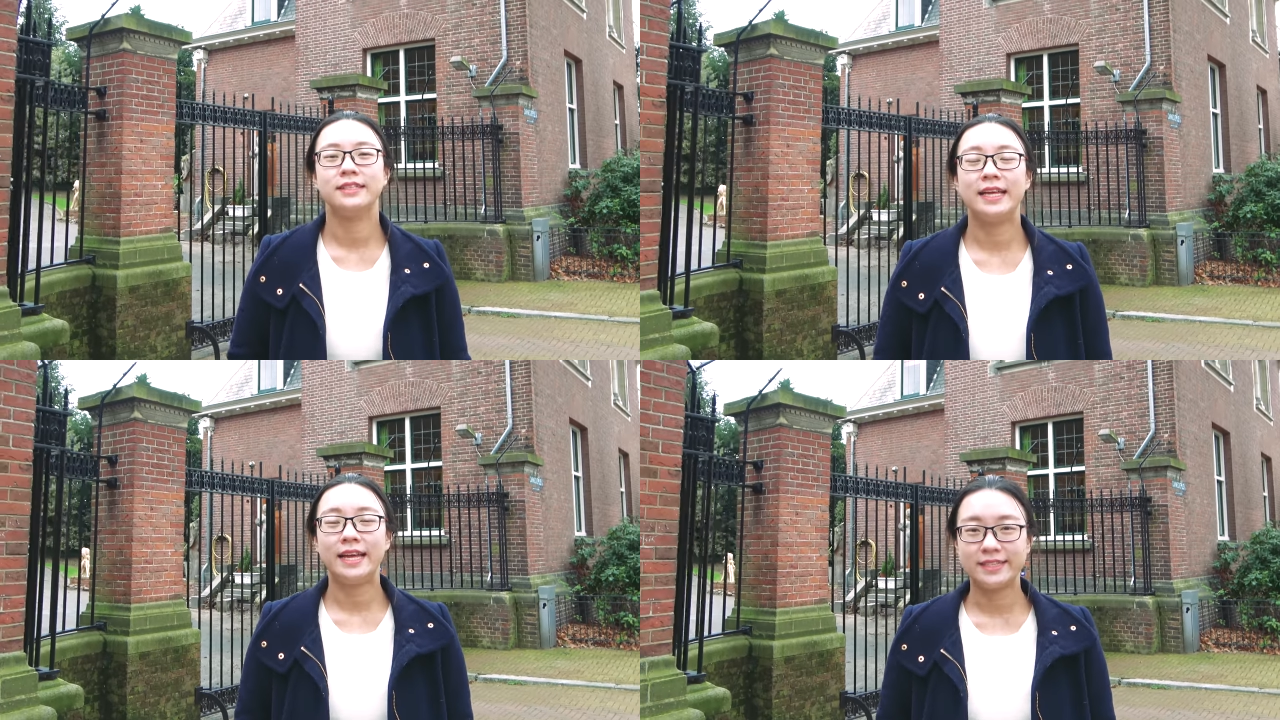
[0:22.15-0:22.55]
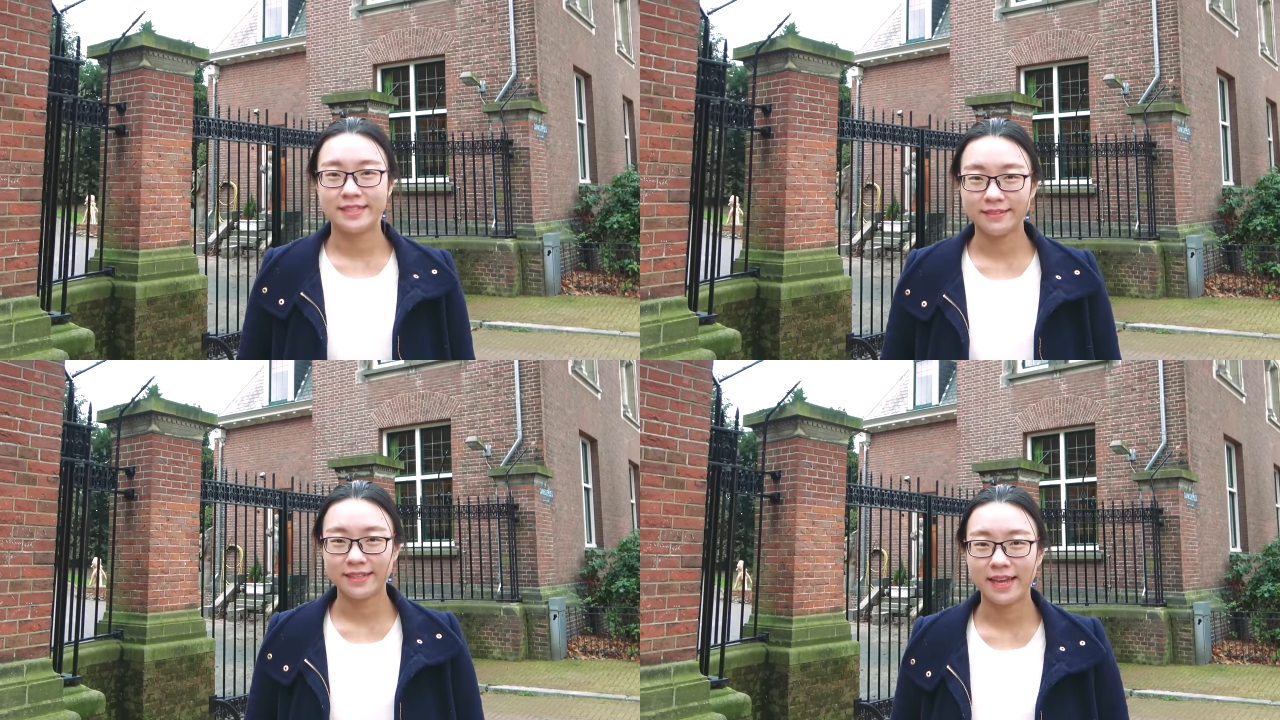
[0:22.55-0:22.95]
Today is
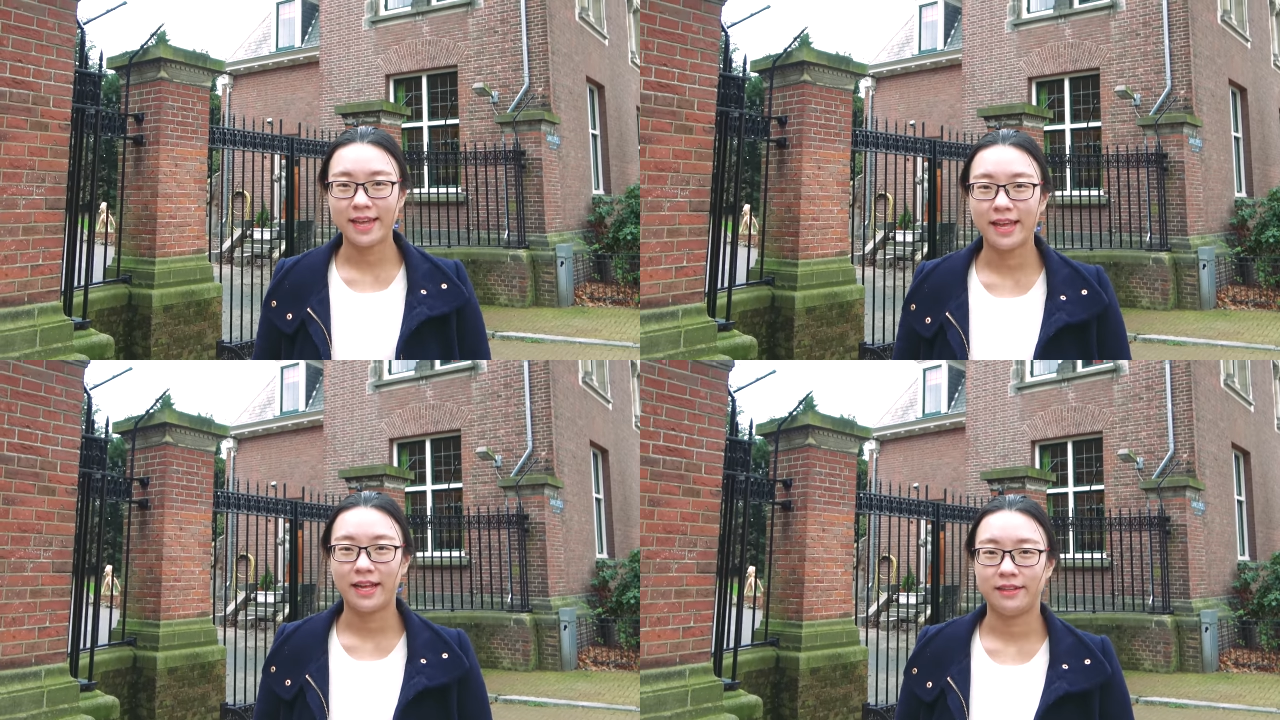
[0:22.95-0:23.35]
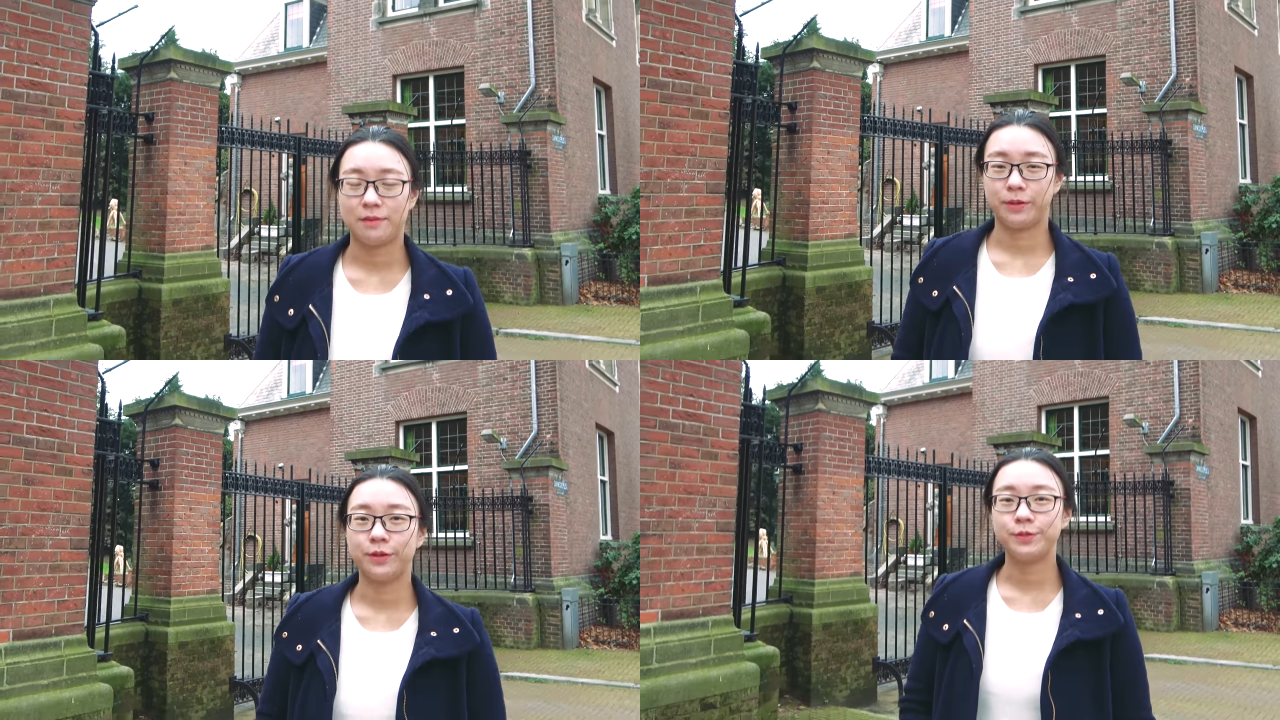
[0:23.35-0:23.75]
Sunday and
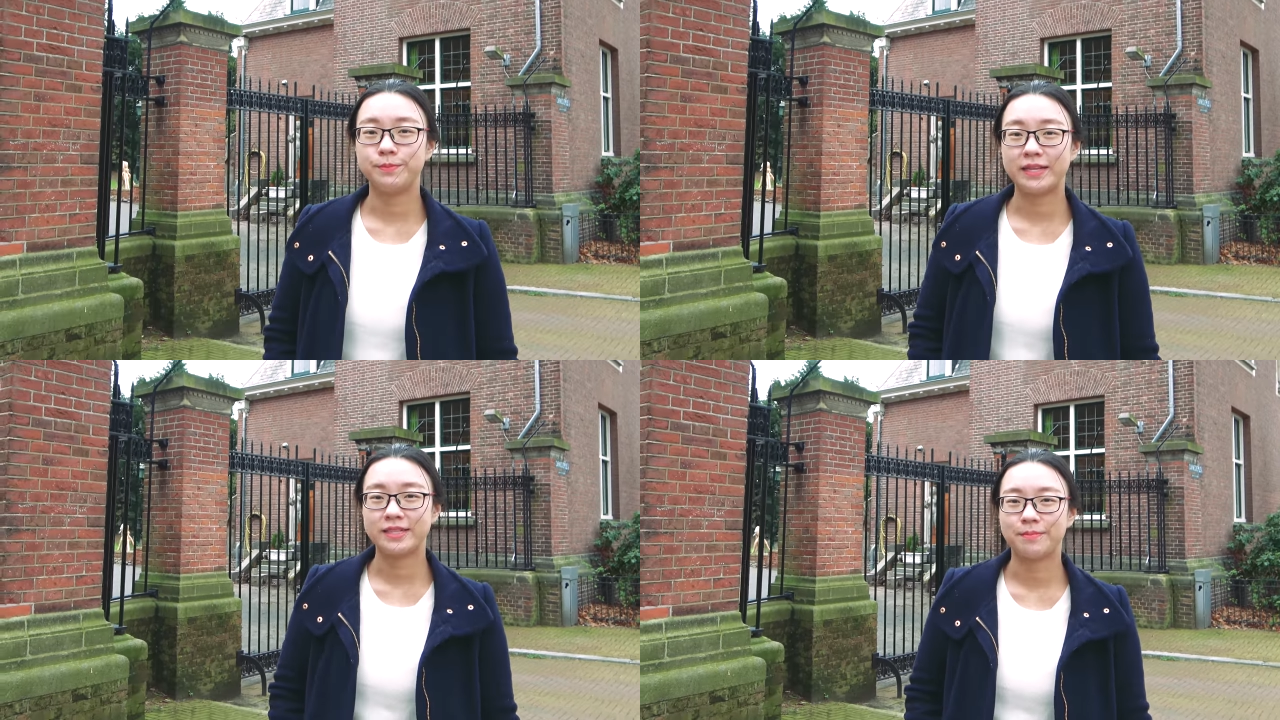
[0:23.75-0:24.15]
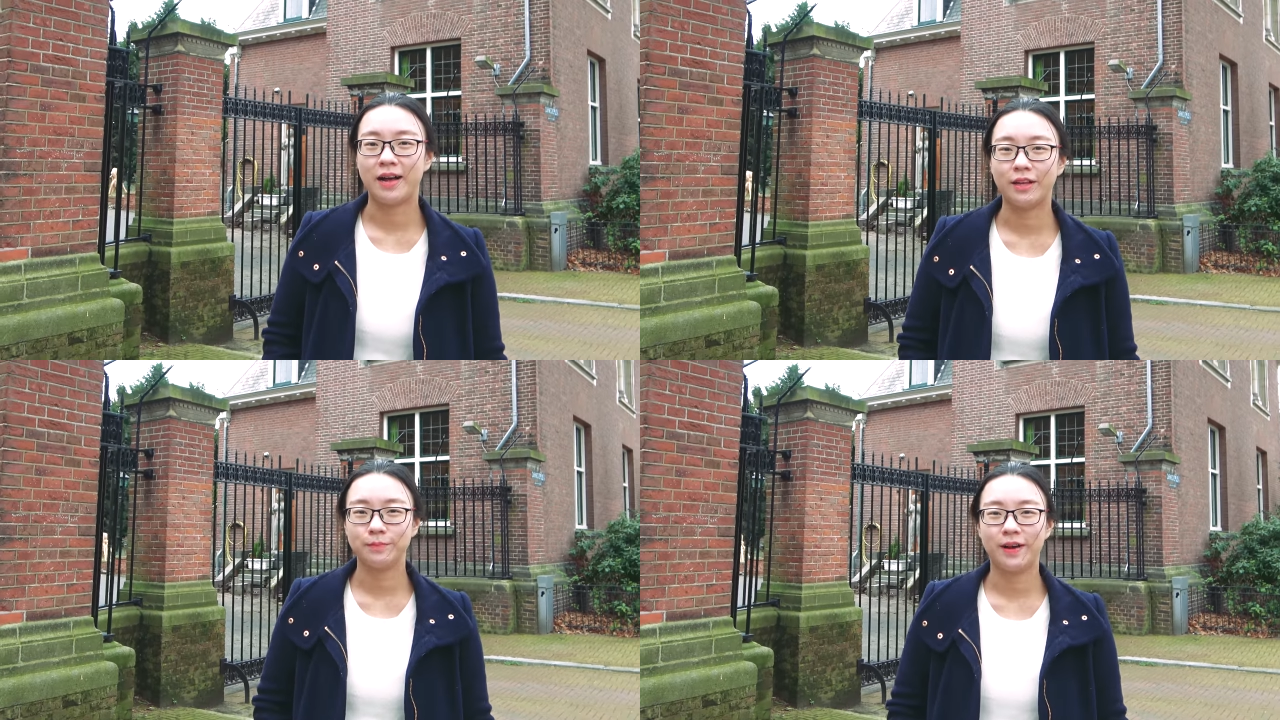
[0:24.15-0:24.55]
I'm going to make some
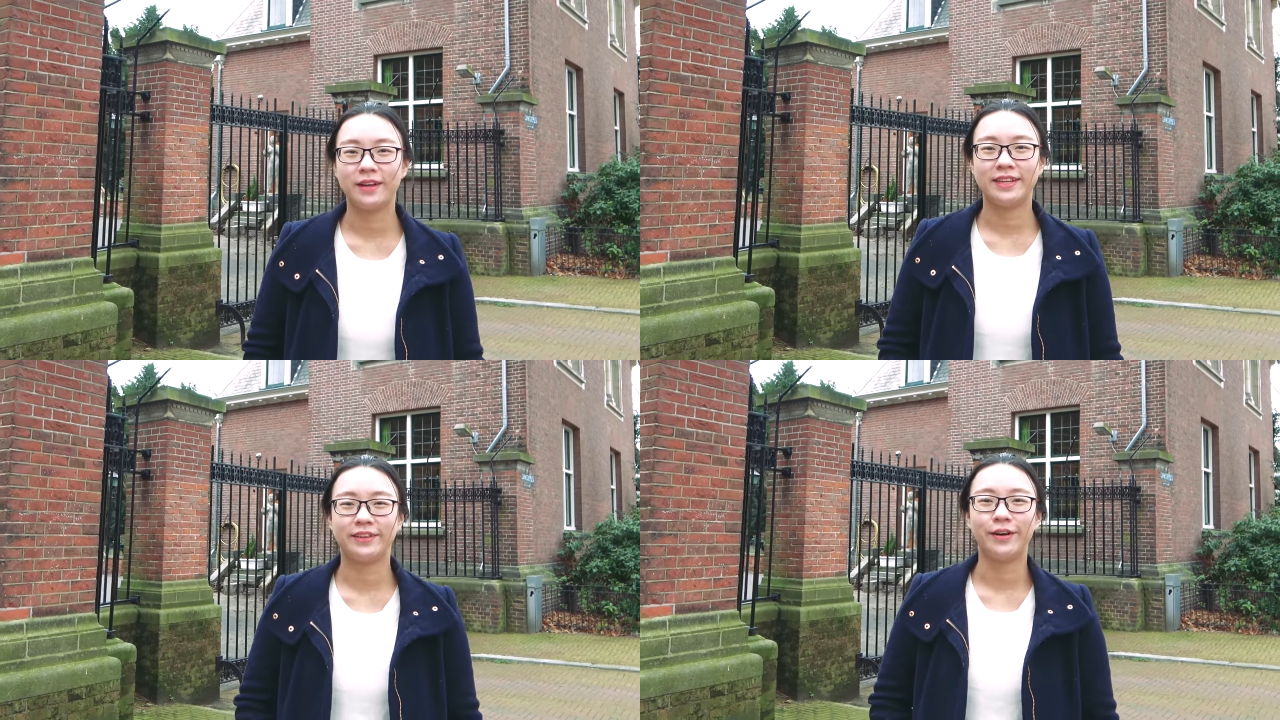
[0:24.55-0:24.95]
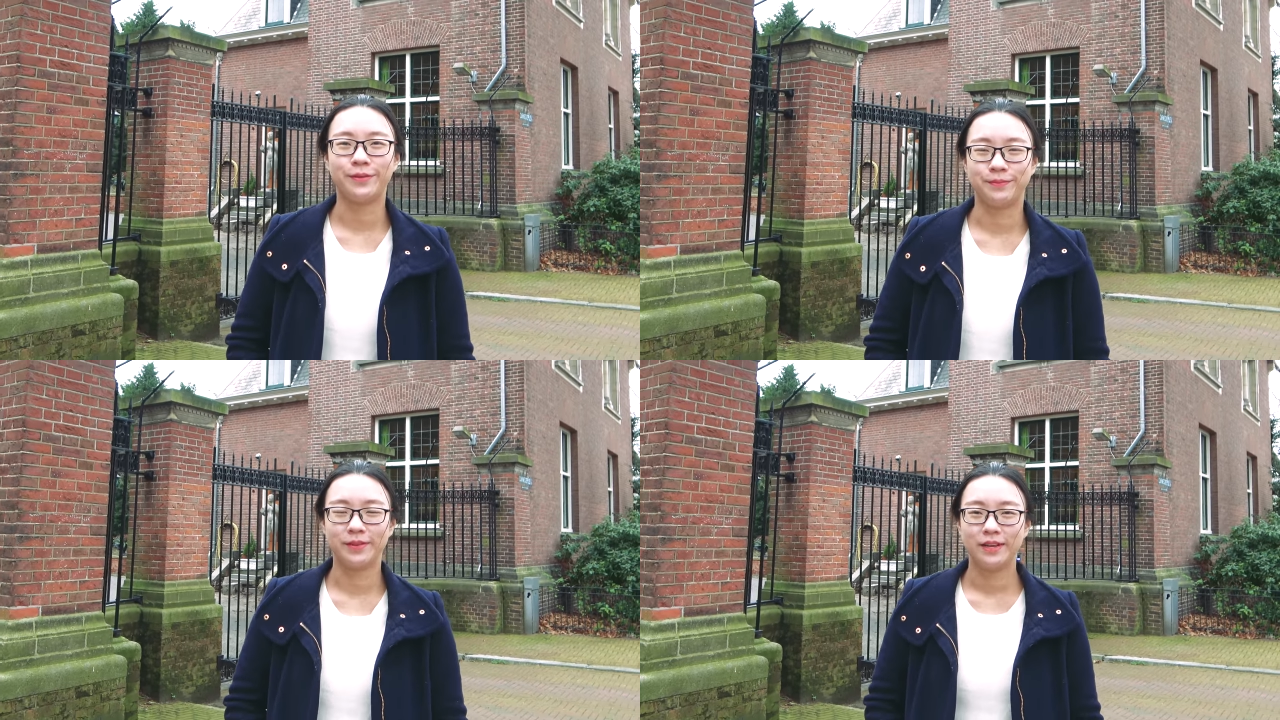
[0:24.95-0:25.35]
hot pot at home.